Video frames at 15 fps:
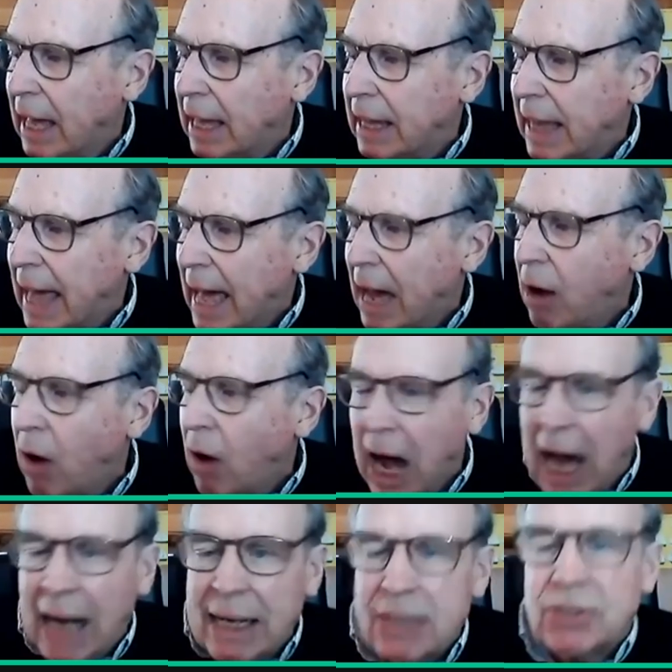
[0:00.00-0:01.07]
how
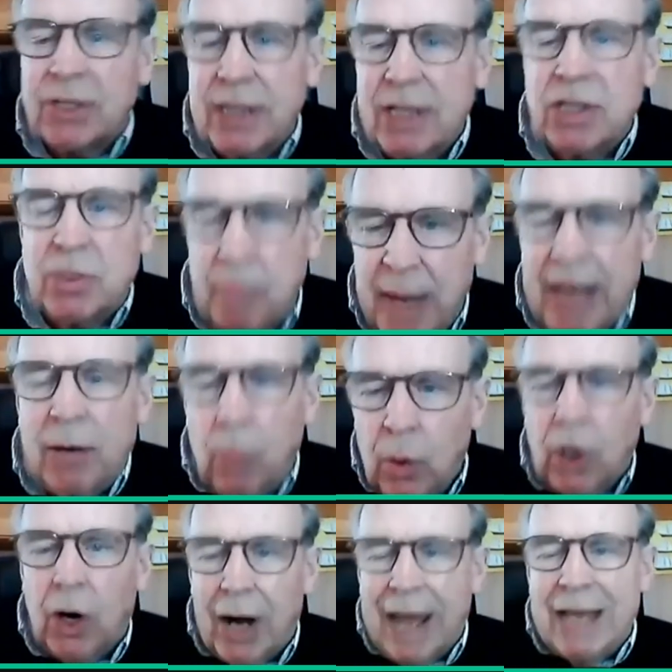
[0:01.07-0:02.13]
honest these men
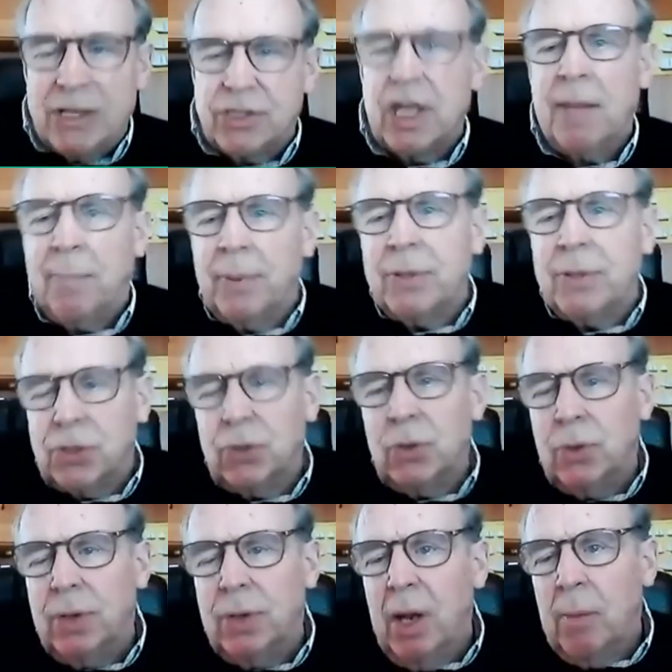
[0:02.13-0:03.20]
were as they
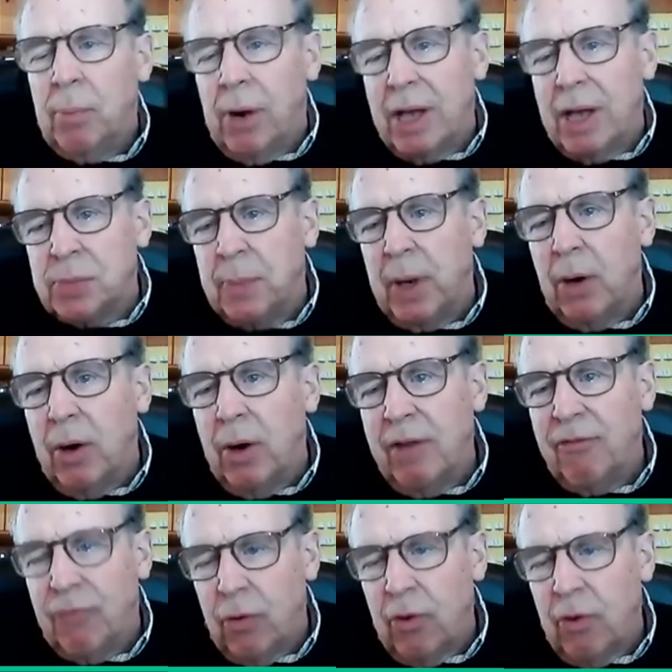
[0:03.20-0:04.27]
pursued prosperity
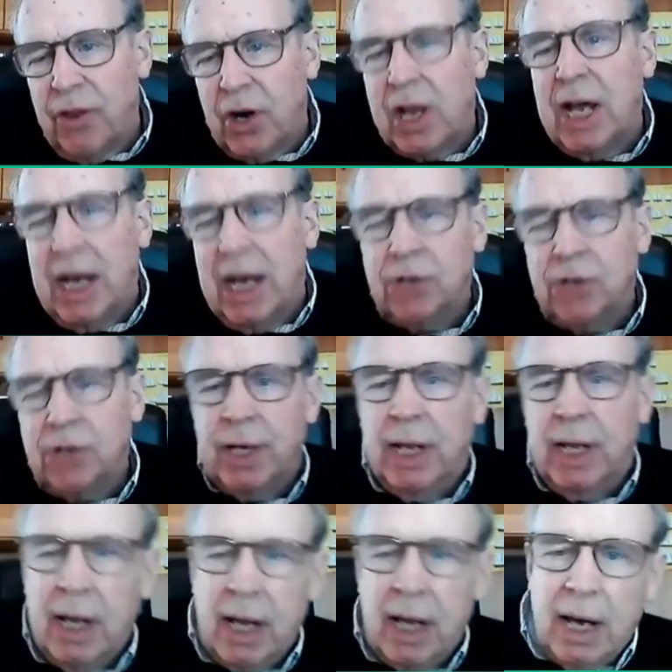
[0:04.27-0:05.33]
for their country,
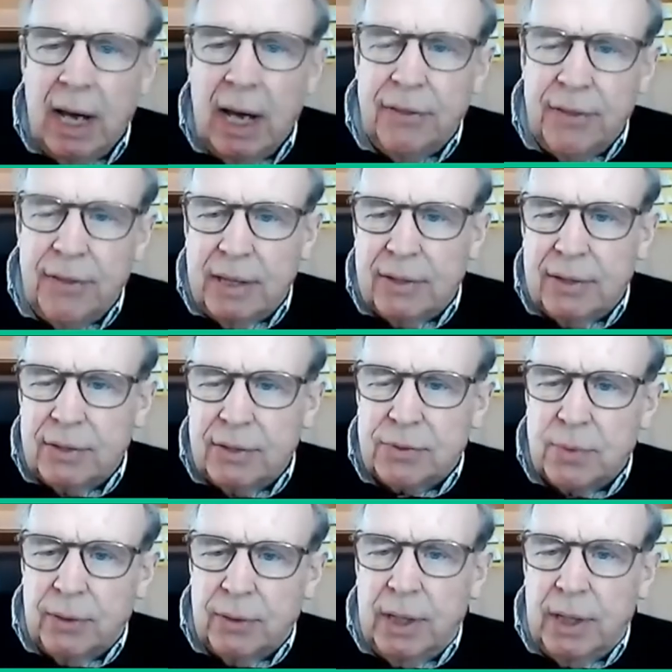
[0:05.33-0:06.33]
I think there's really